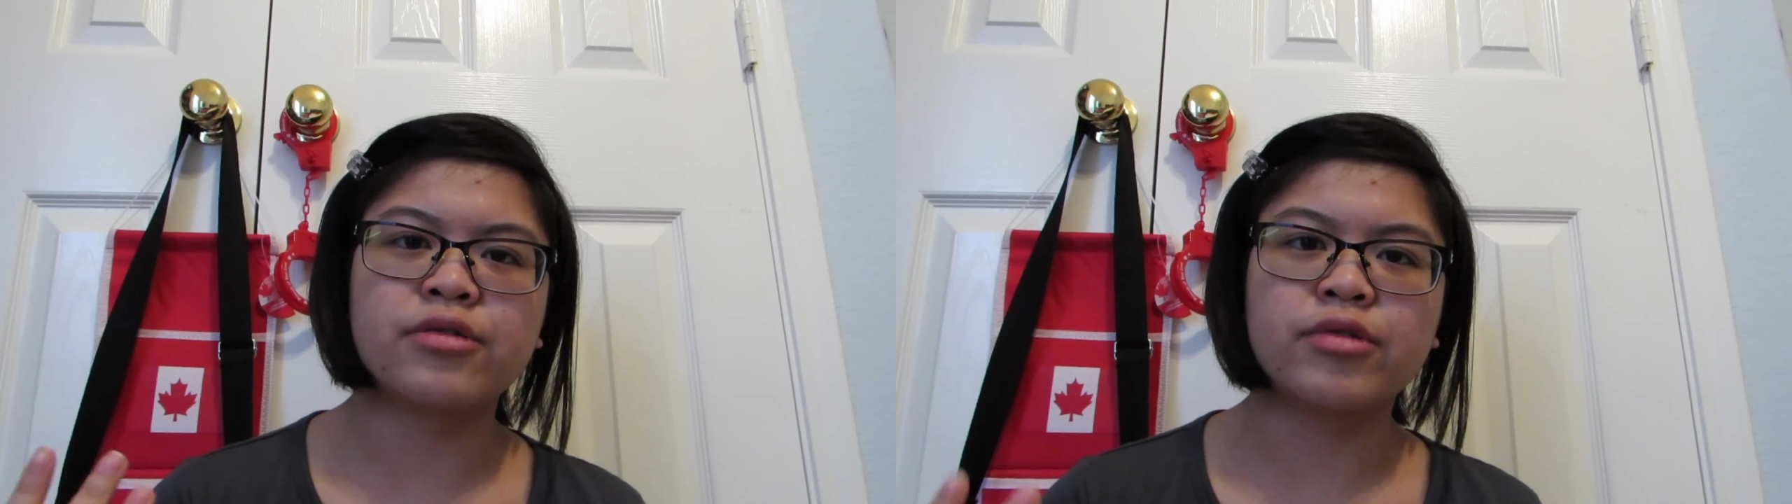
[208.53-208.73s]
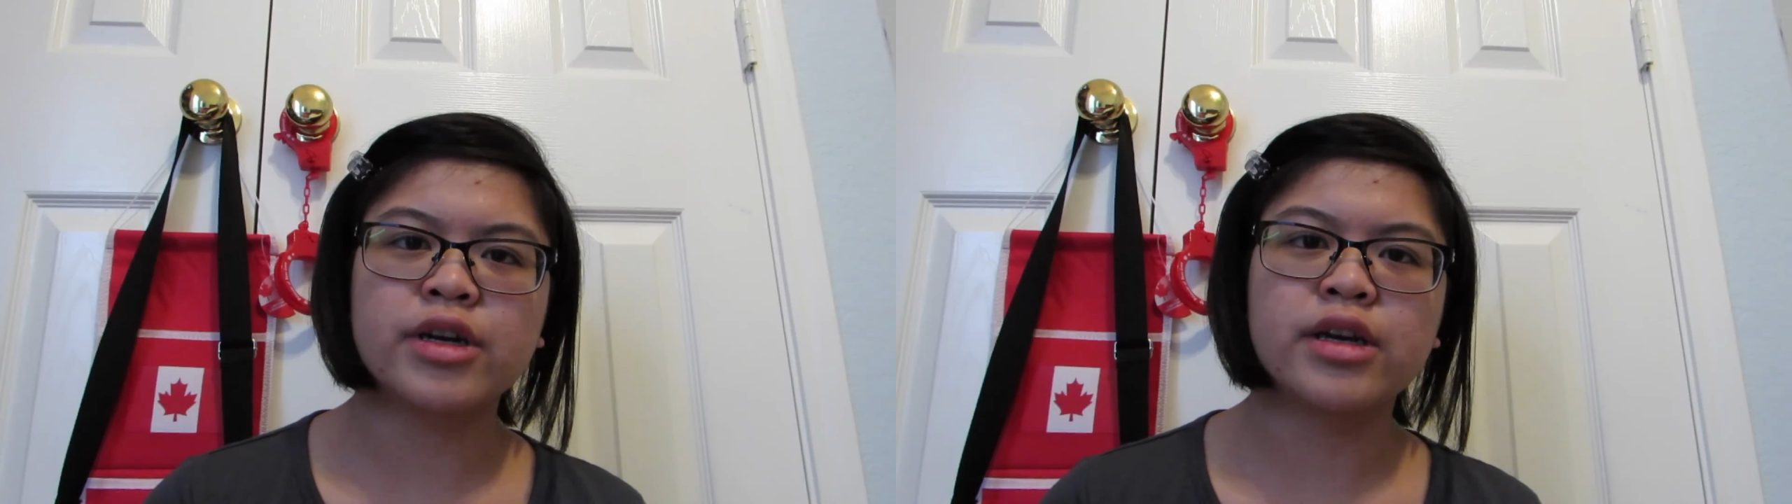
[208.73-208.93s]

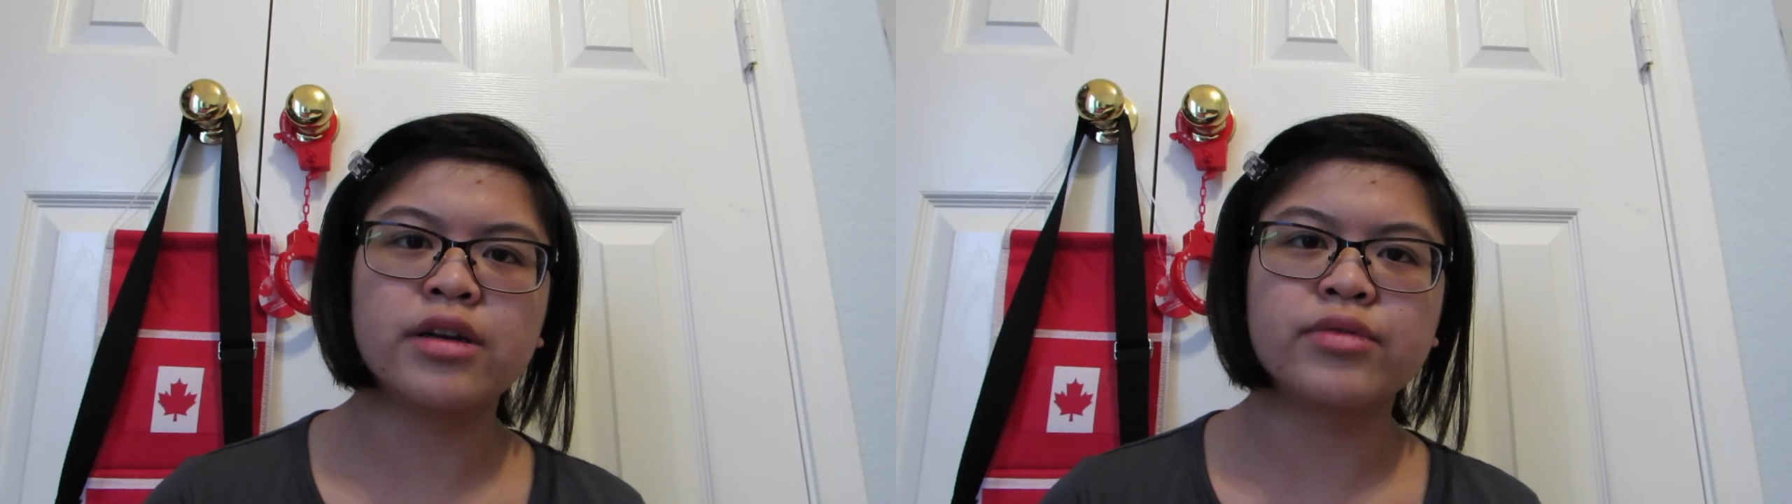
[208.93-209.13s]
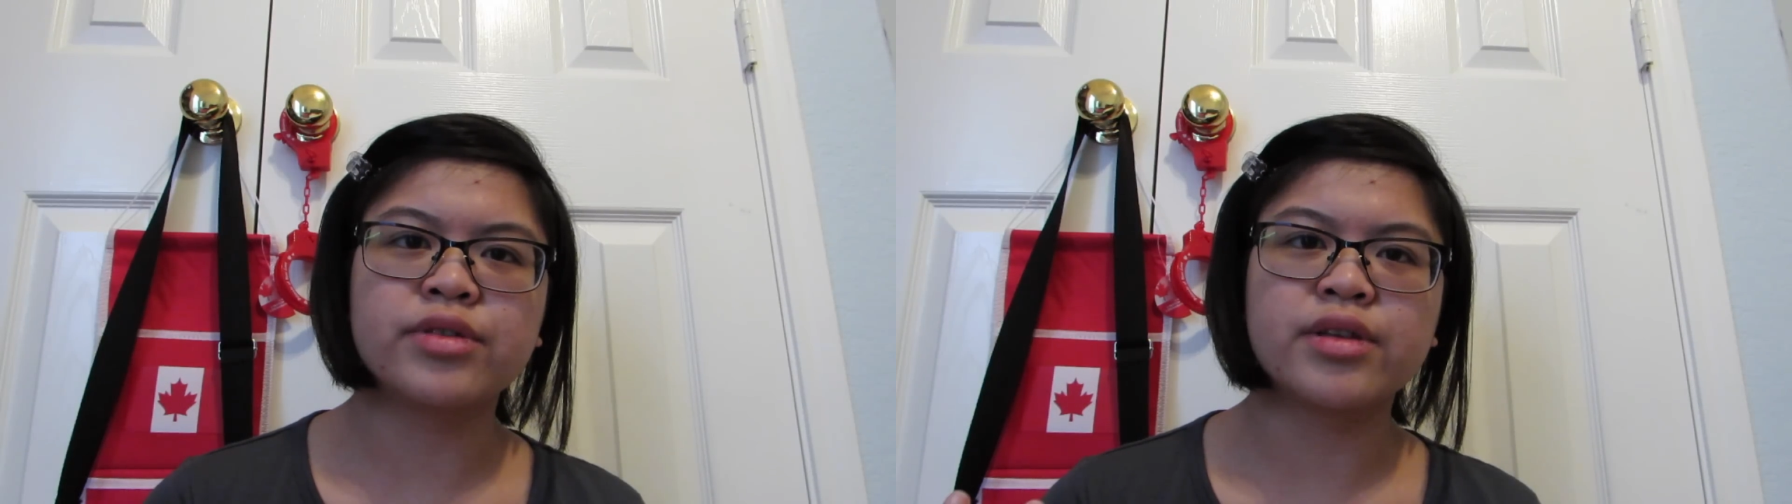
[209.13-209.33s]

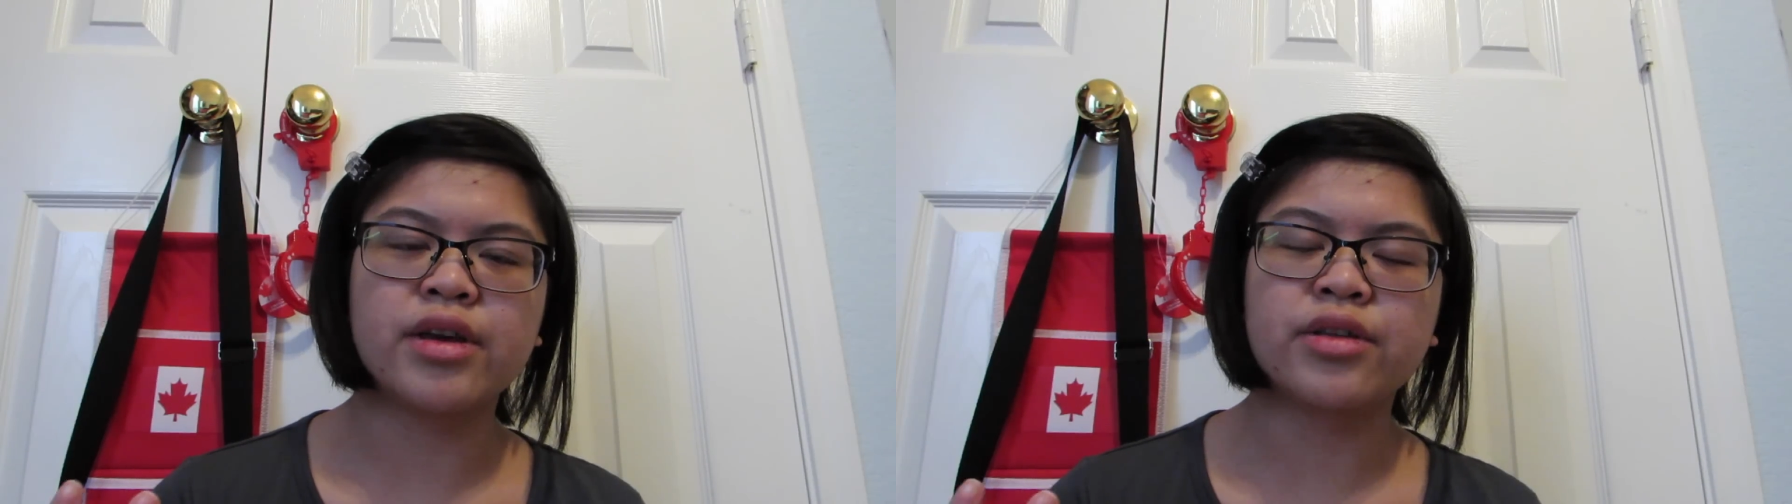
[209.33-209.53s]
working with